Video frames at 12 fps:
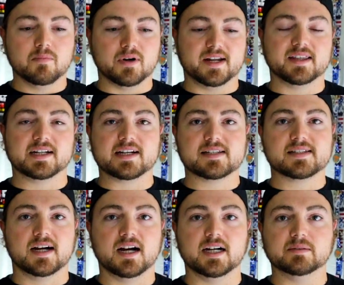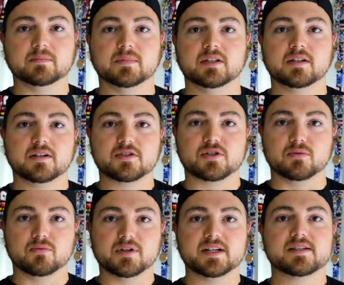But I think it's time to
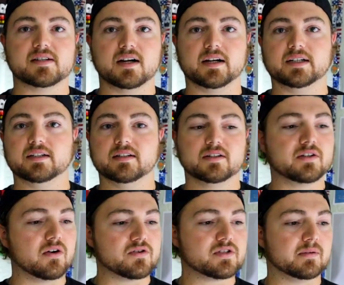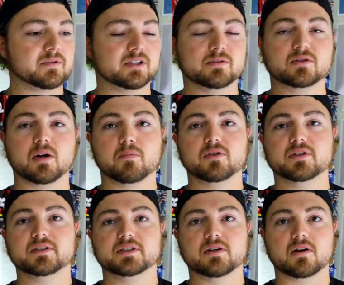redesign, go something
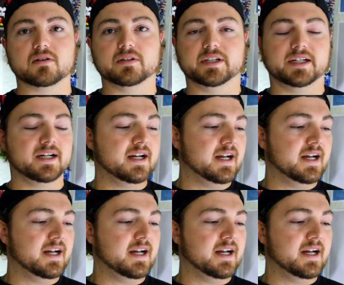completely gnarly,